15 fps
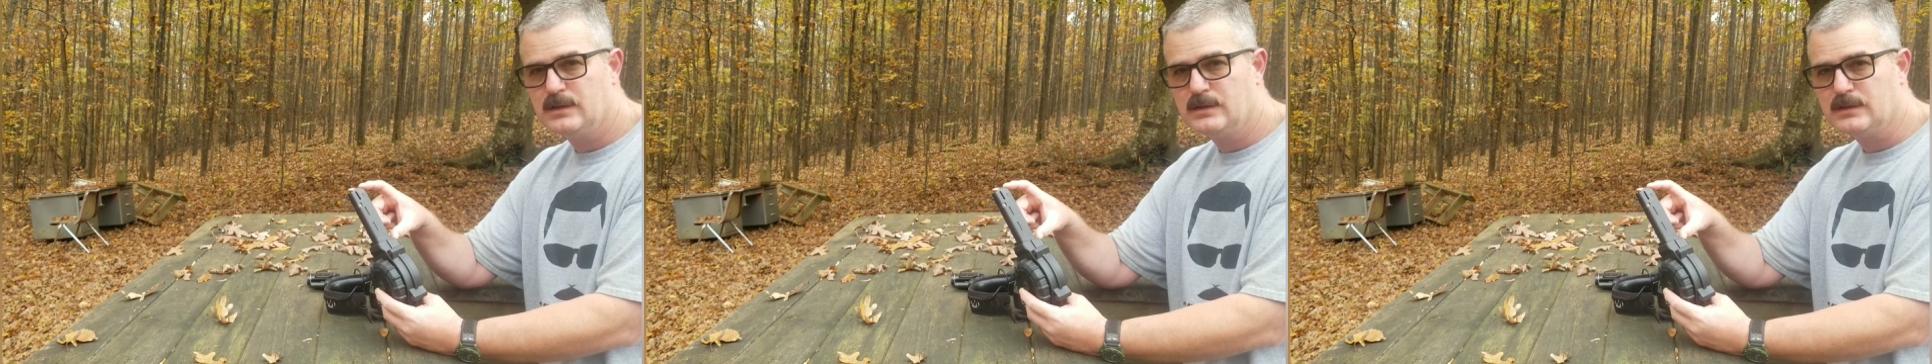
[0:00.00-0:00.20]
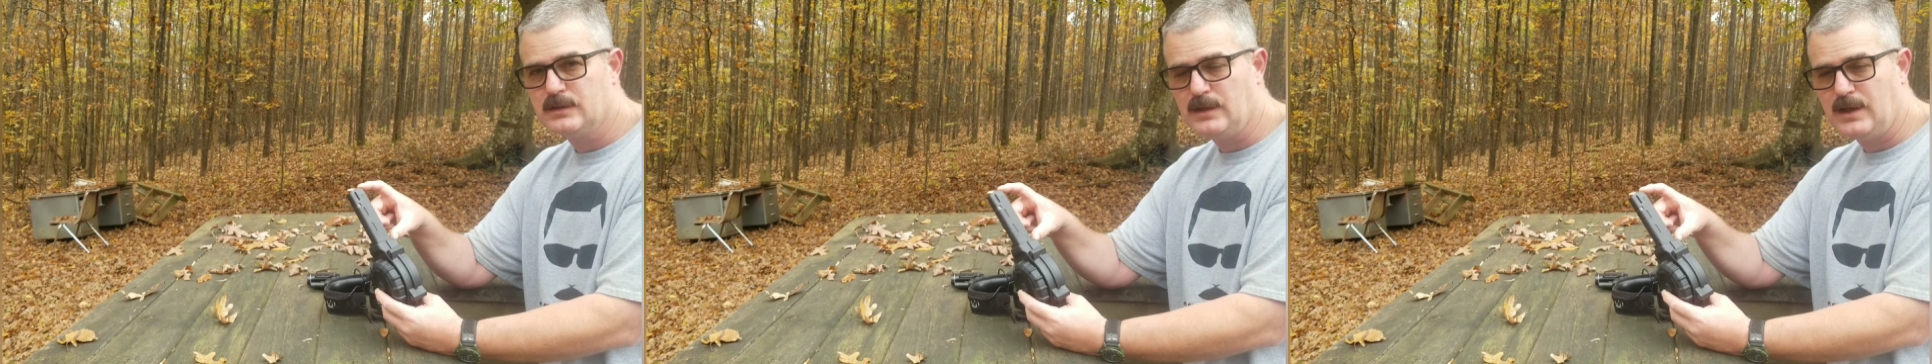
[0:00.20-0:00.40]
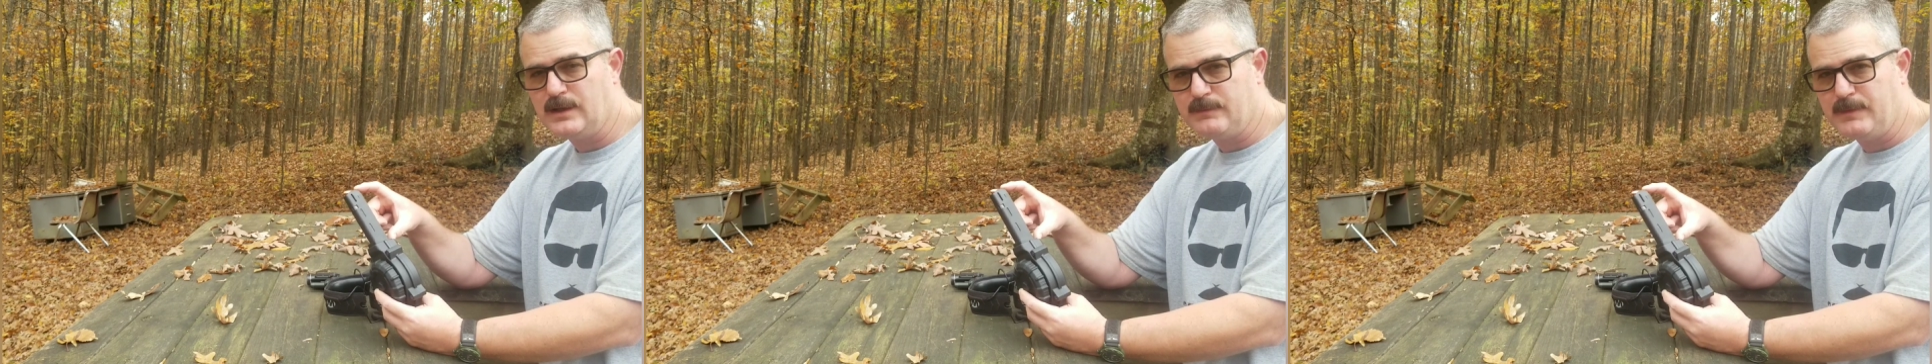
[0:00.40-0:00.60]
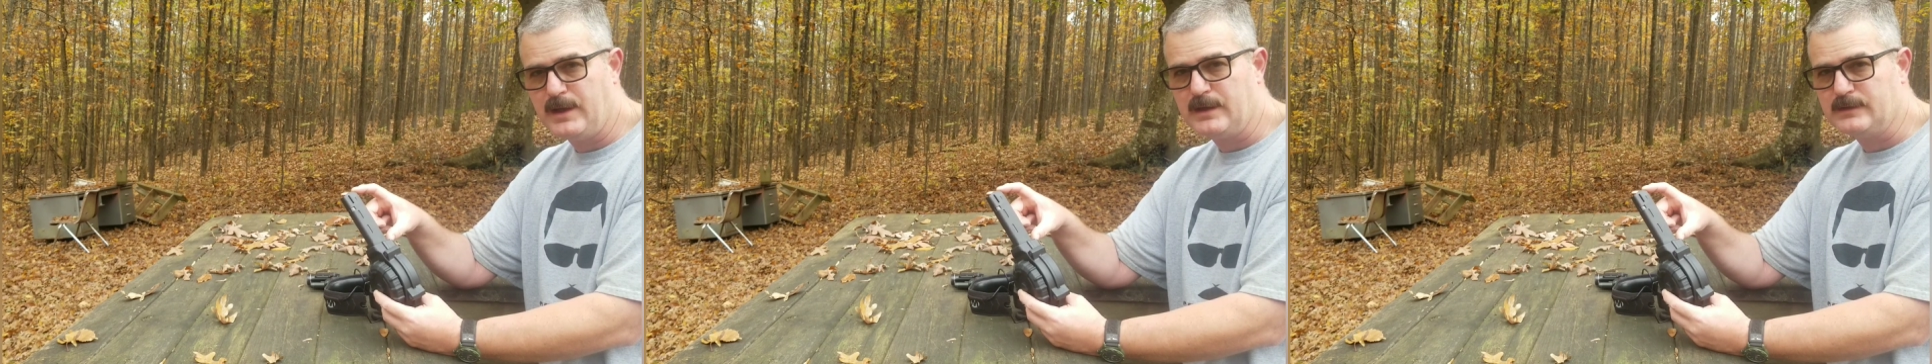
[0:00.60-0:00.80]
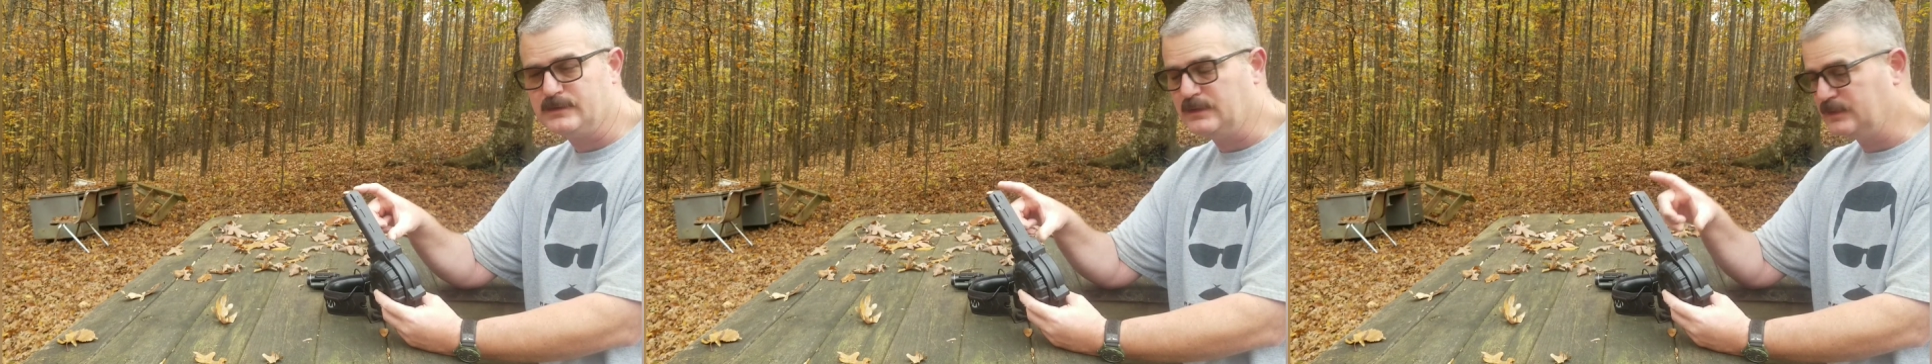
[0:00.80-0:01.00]
Glock
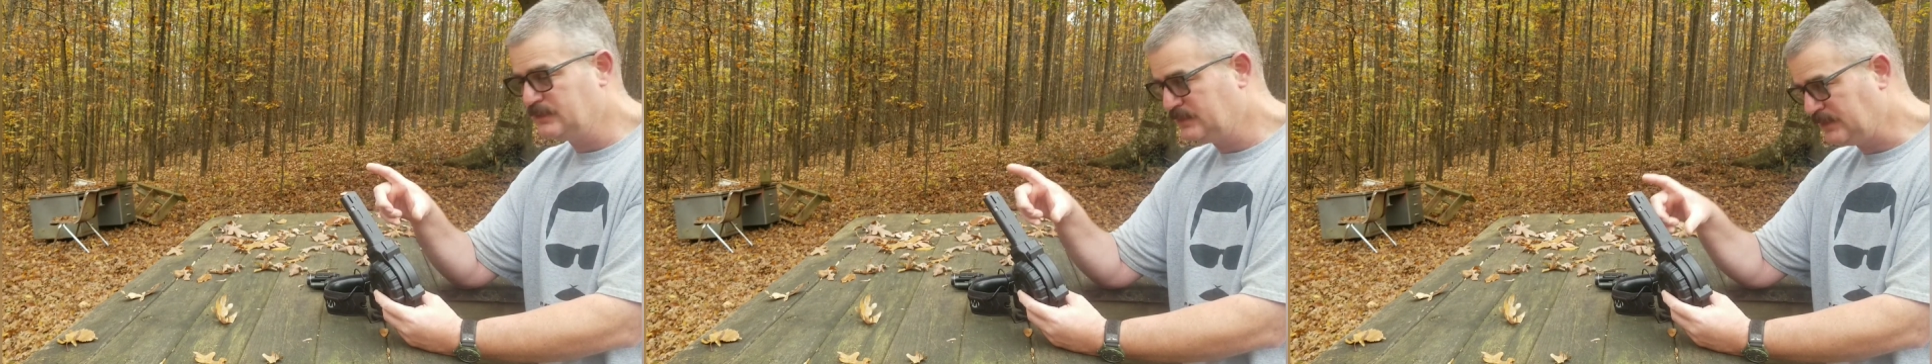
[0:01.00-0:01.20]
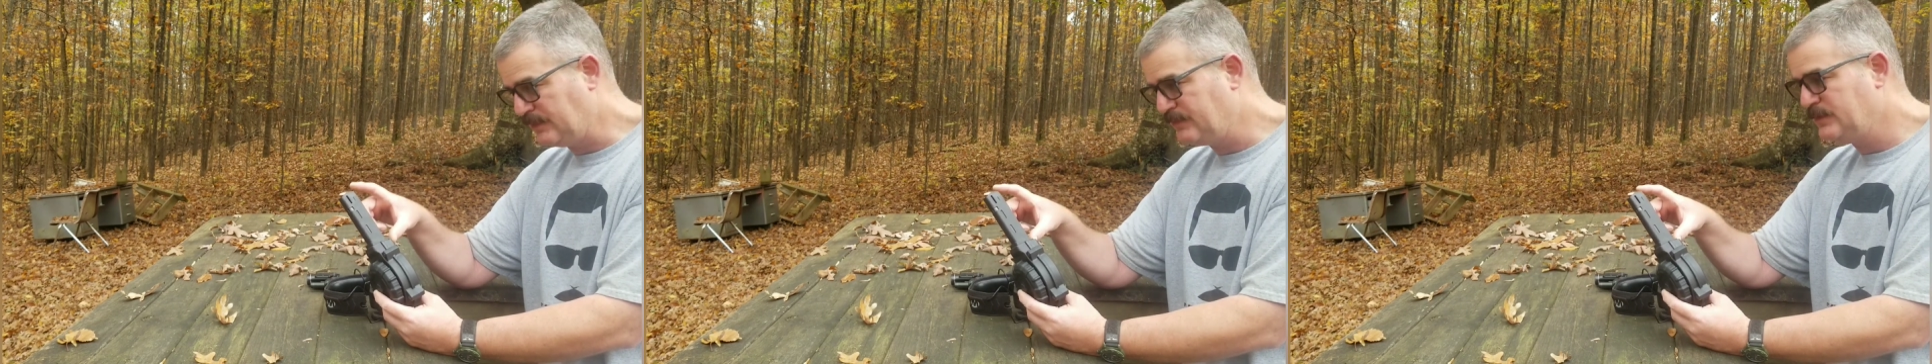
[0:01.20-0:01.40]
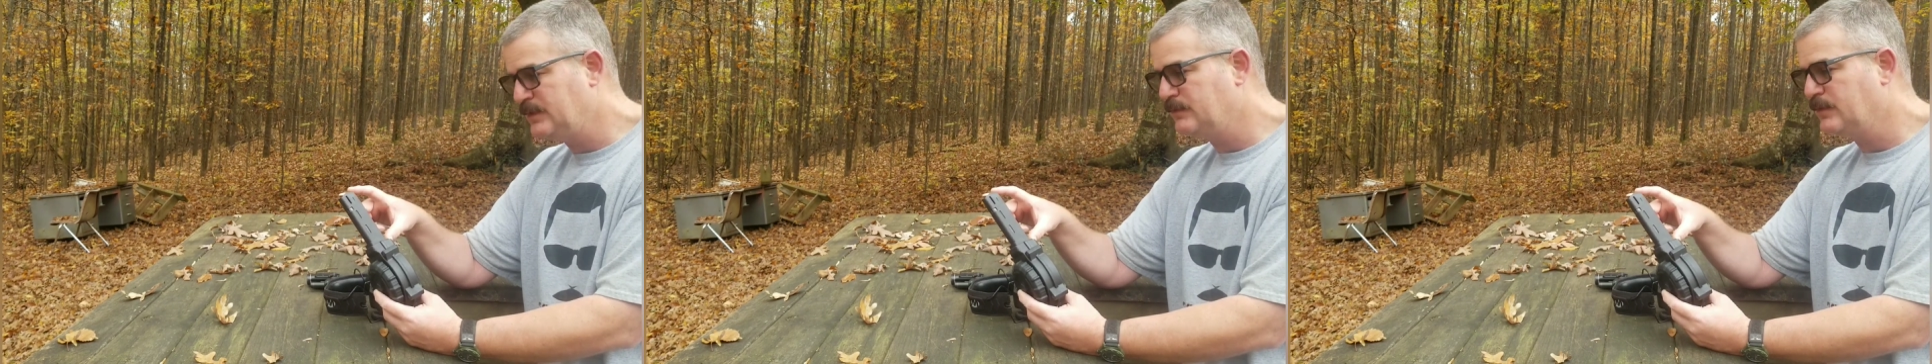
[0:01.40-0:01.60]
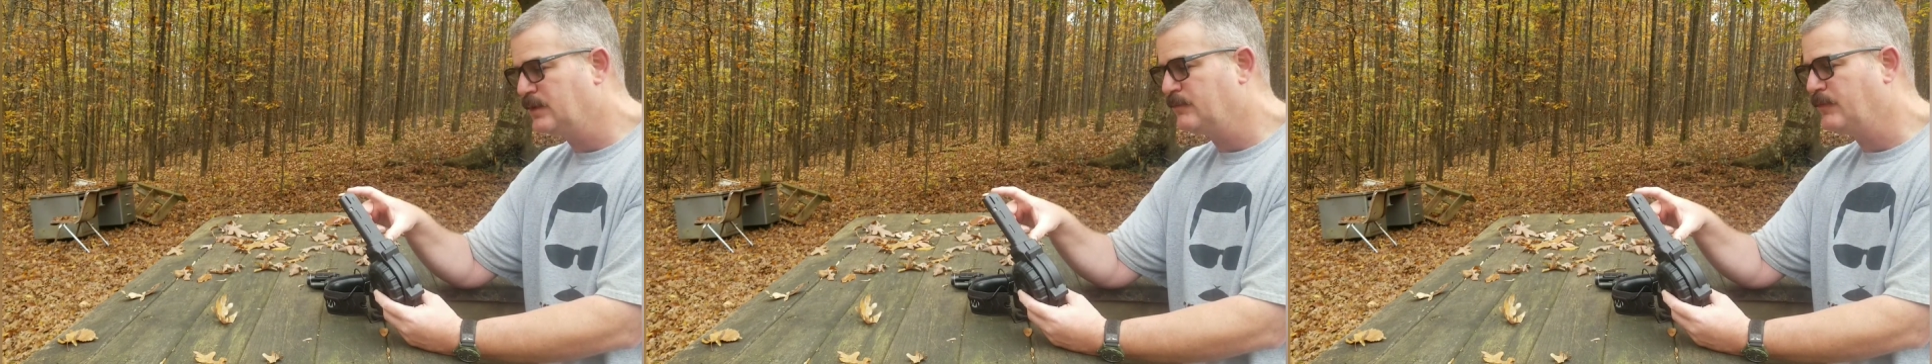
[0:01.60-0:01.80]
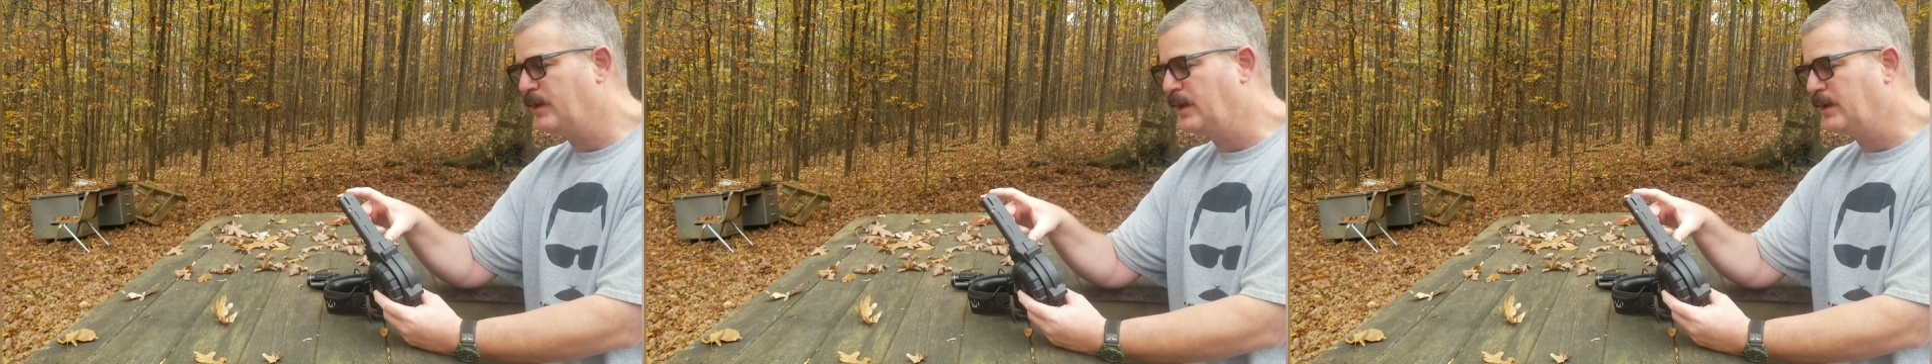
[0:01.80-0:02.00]
magazines, 17
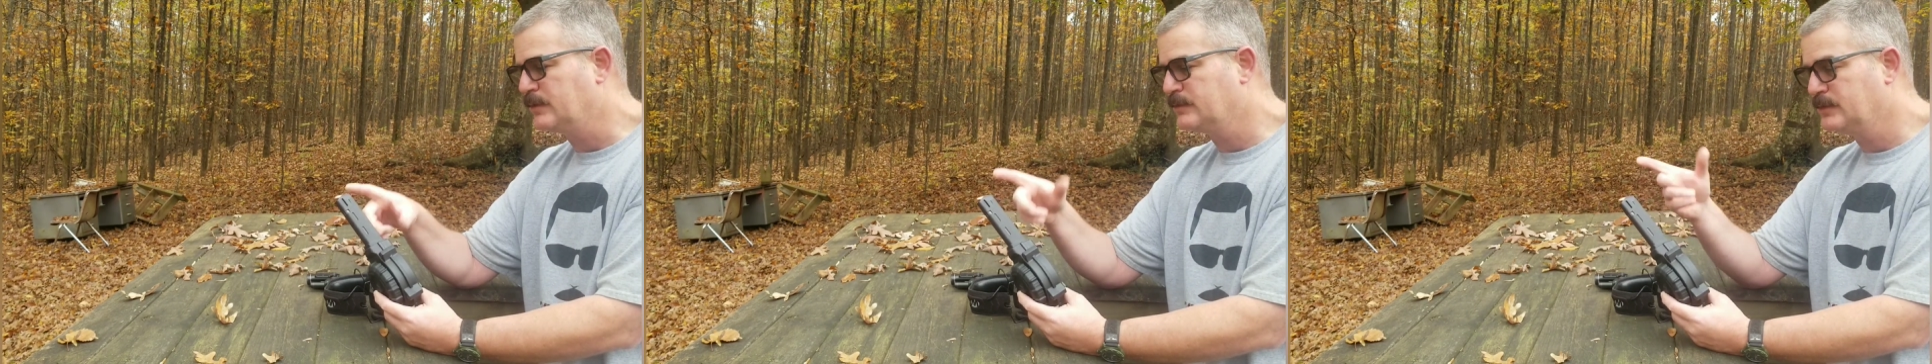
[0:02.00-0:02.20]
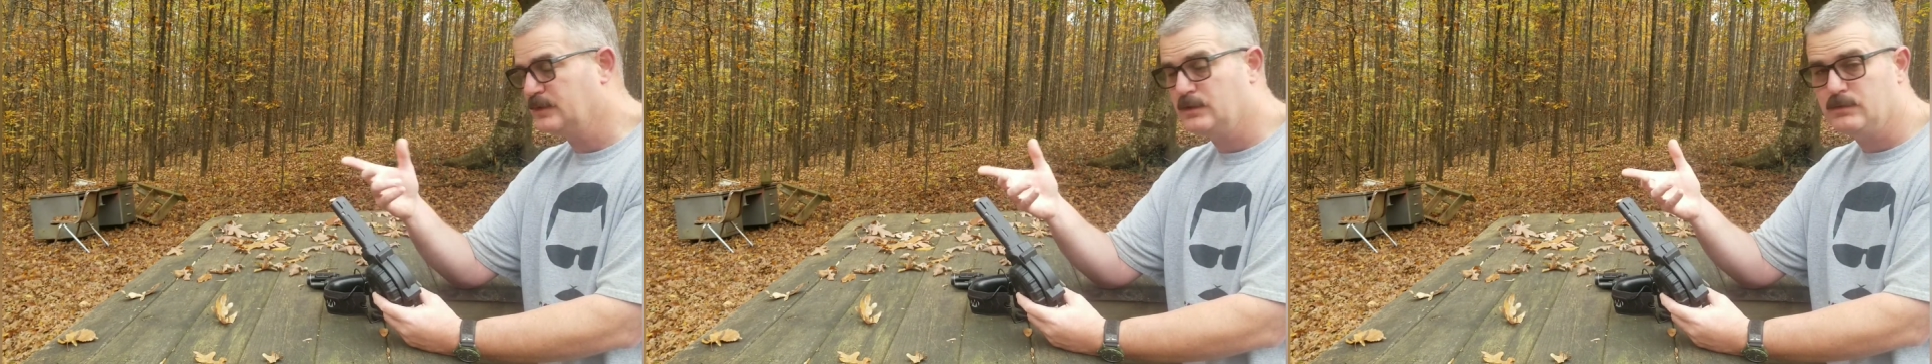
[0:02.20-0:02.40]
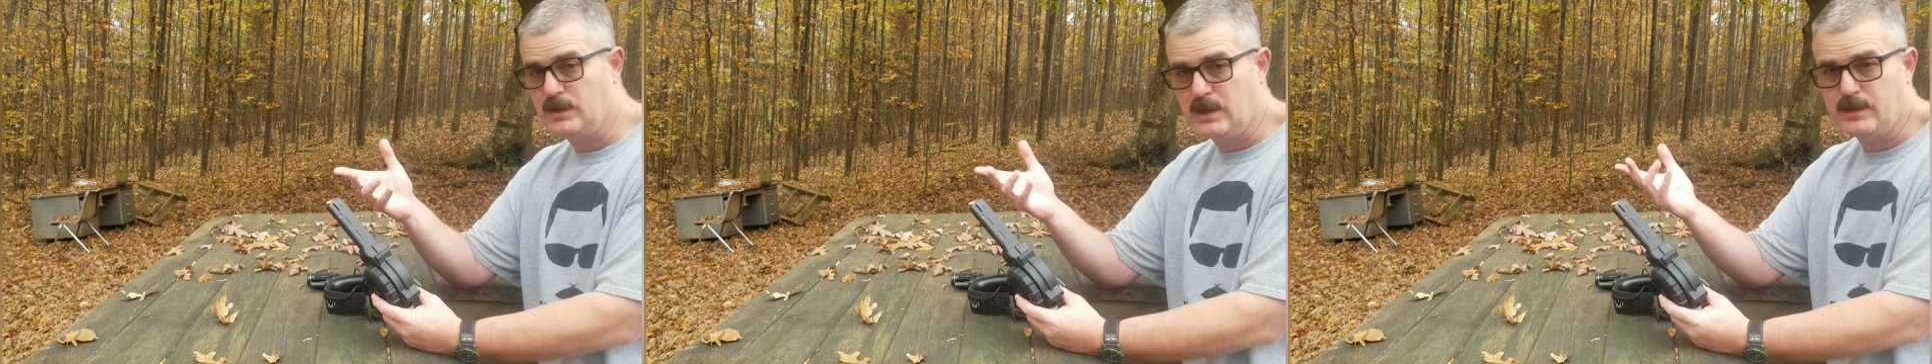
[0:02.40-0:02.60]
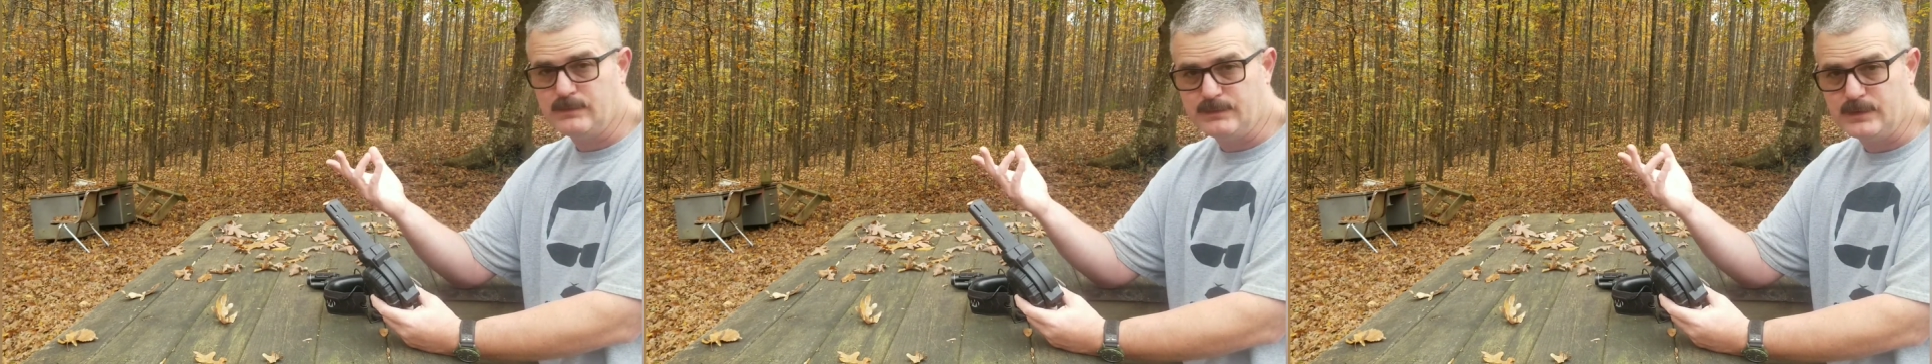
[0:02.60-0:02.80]
round mags, then you have,